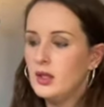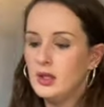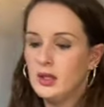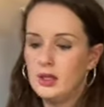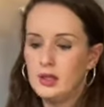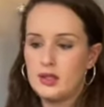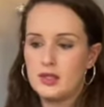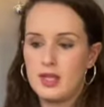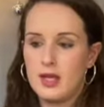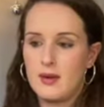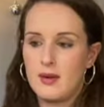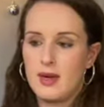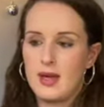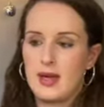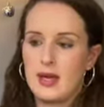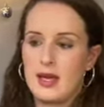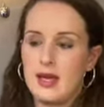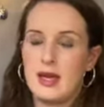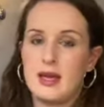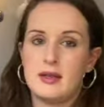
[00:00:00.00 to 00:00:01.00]
So
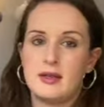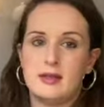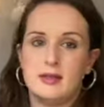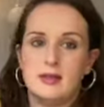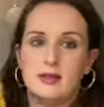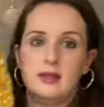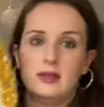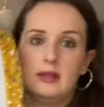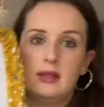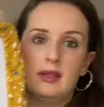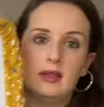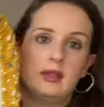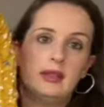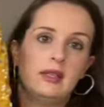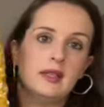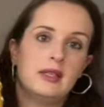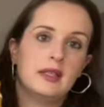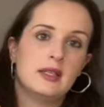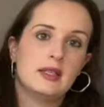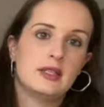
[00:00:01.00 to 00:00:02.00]
here
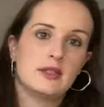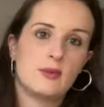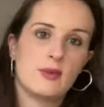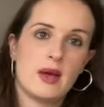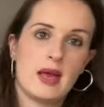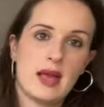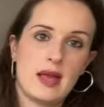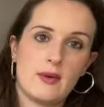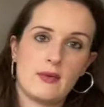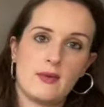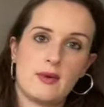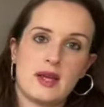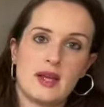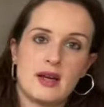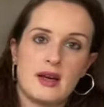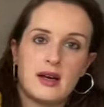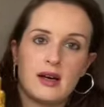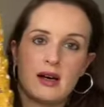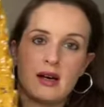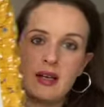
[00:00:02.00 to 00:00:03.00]
is where we
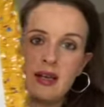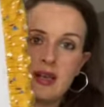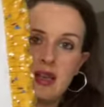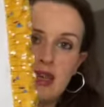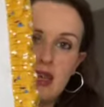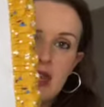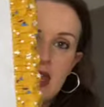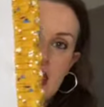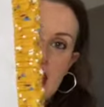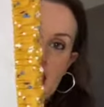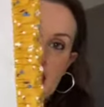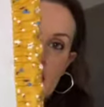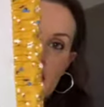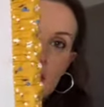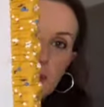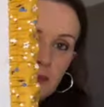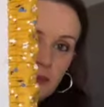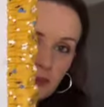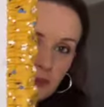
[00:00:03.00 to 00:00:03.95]
are now.